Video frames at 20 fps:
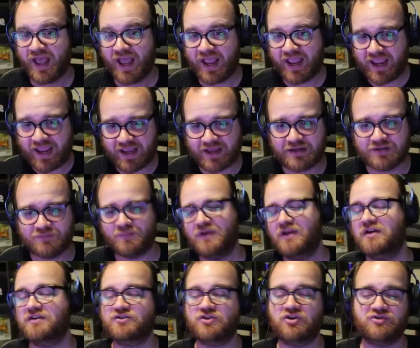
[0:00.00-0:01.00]
And
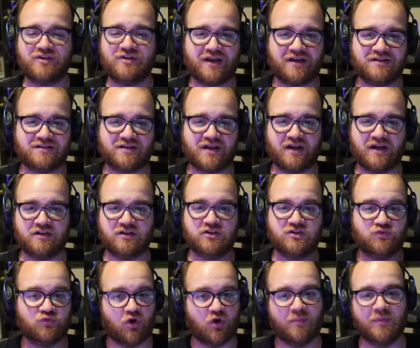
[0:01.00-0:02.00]
because our deck is kind of
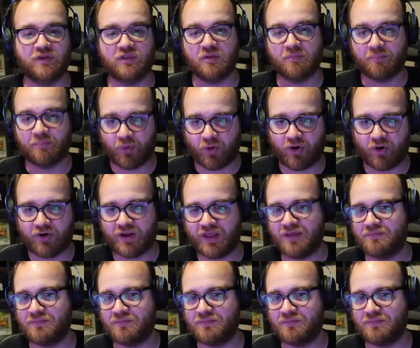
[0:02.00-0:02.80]
swarming the board, it